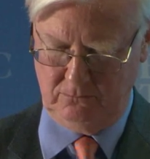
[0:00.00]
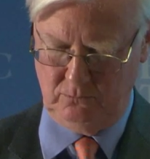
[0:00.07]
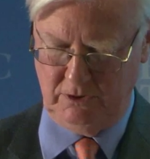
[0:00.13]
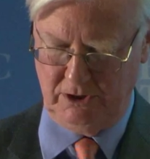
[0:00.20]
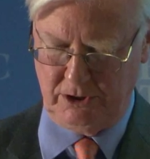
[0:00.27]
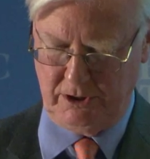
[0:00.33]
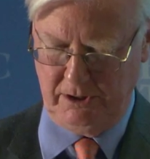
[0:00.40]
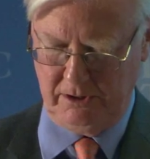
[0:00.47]

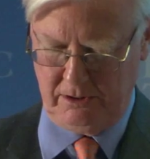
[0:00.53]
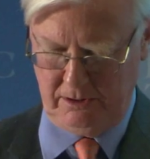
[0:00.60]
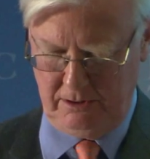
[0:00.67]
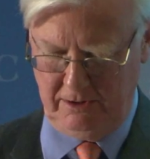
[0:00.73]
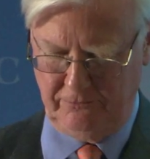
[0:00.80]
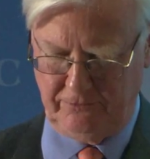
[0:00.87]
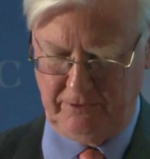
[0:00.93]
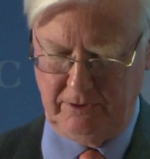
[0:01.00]
which is
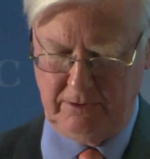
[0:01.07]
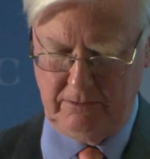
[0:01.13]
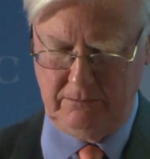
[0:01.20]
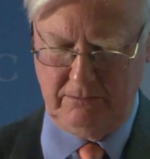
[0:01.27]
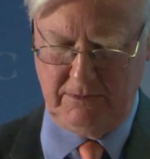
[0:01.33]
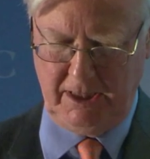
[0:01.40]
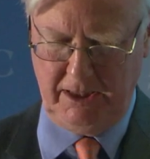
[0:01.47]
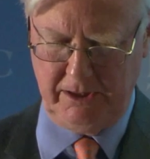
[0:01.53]
different
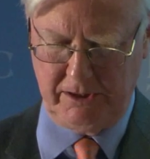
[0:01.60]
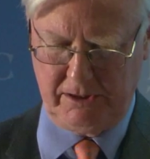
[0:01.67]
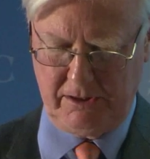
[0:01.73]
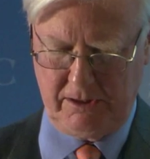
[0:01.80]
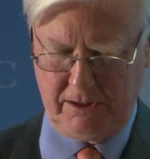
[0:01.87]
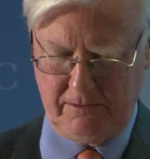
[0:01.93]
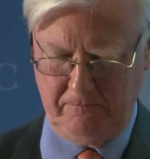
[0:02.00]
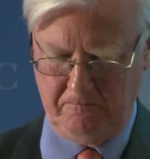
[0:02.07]

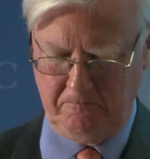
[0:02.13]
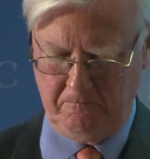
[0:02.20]
tastes